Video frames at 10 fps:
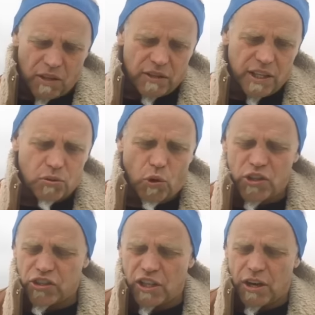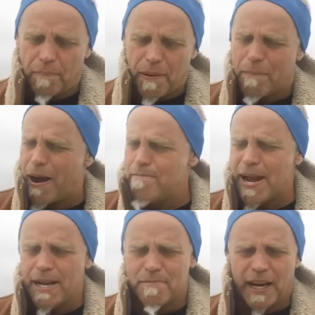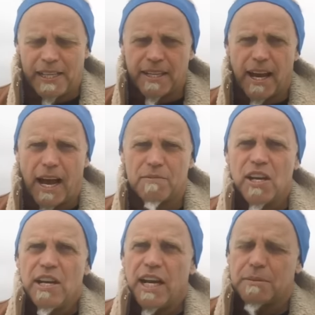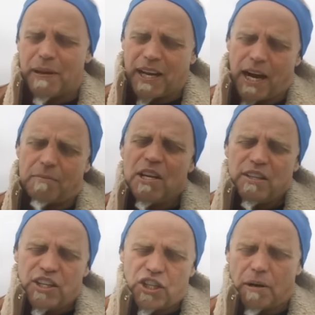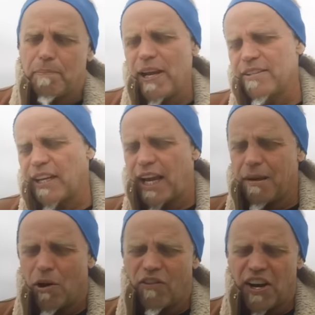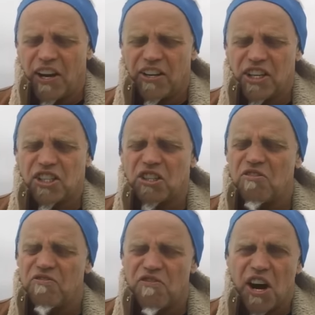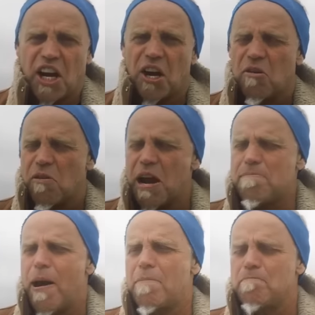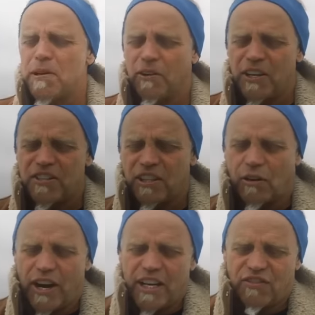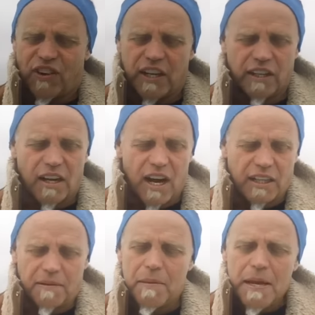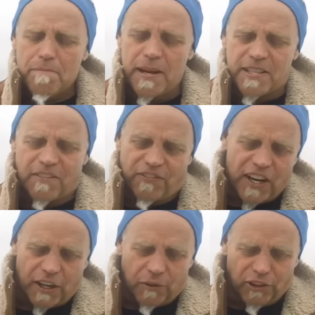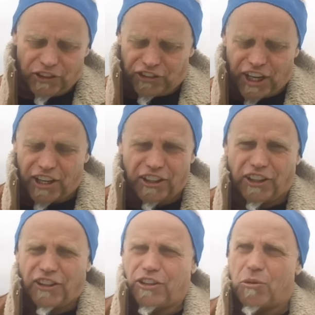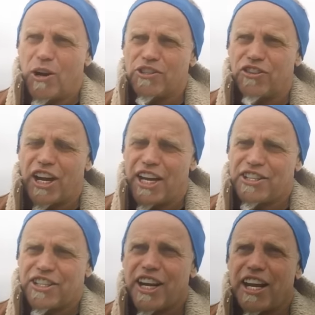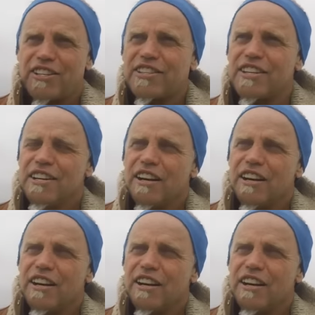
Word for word: This worse than the European by many, many times. It's become these Europeans that came over here just to fucking rape and pillage the greatest fucking continent, piece of fucking real estate on the earth, the Western United States.